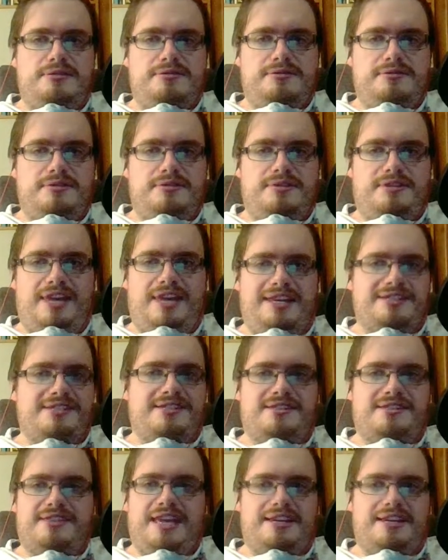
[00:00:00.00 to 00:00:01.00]

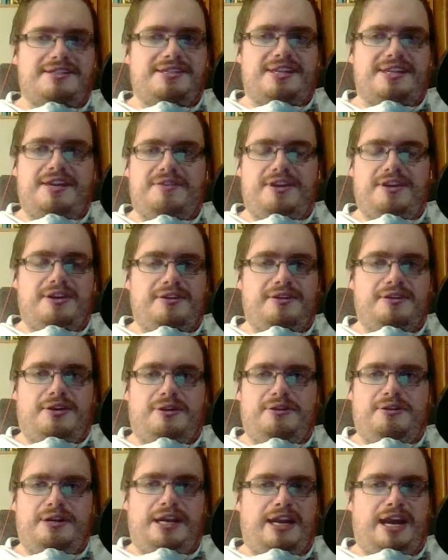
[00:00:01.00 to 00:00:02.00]
Thanksgiving
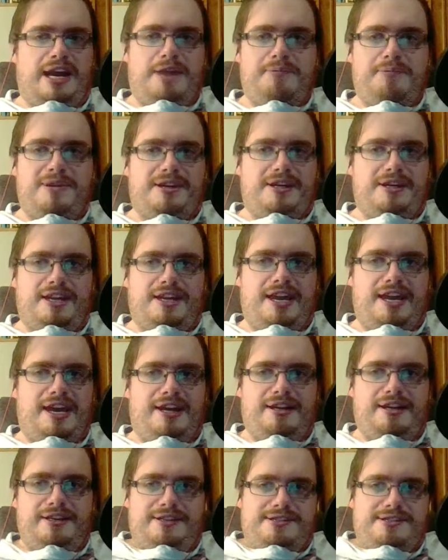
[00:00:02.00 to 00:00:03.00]
already happened in
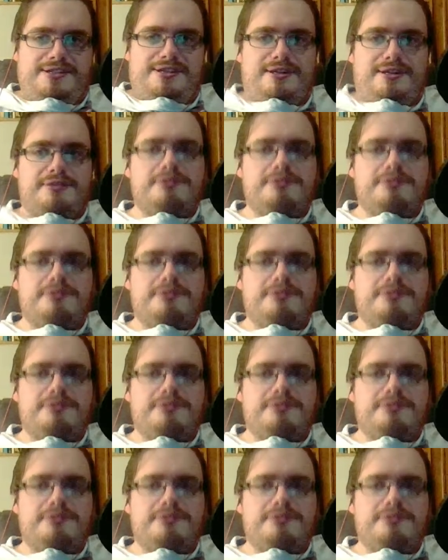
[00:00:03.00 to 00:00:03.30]
Canada, so.